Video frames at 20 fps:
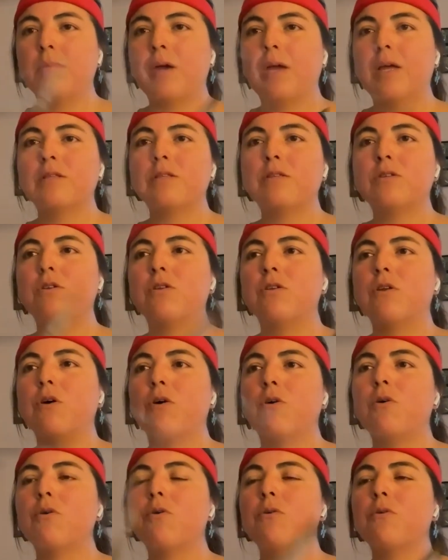And to
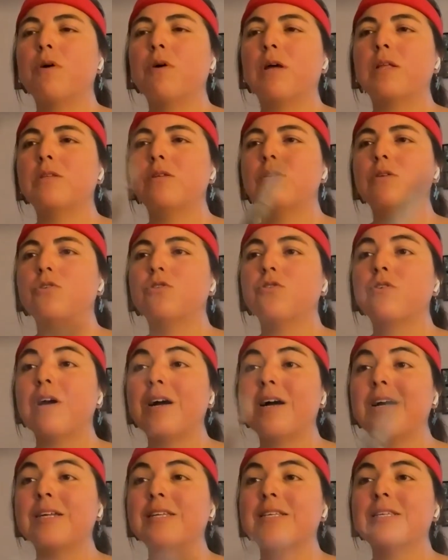know and to
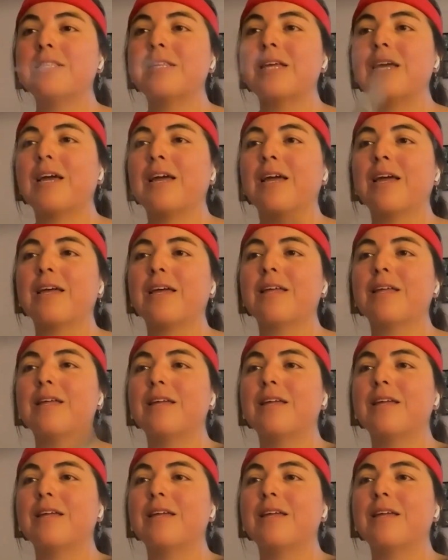trust that